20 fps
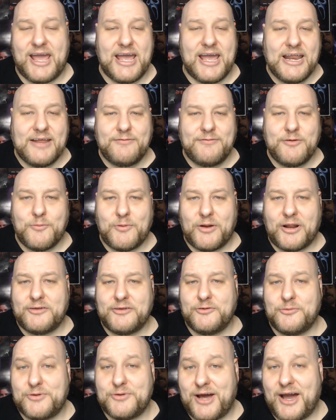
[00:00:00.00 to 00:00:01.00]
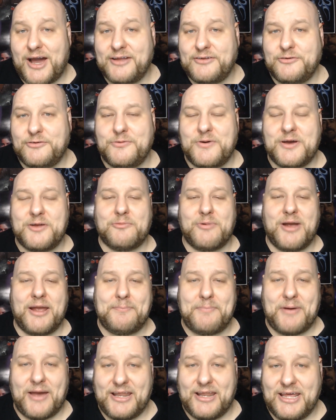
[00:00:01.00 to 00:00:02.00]
And if you want to do what I do and
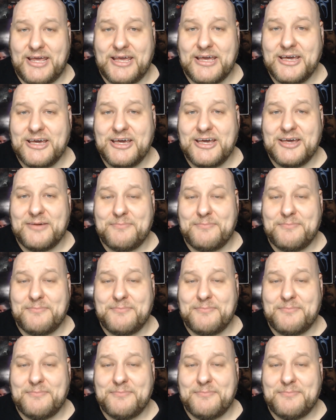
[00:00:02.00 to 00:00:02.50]
rate Penny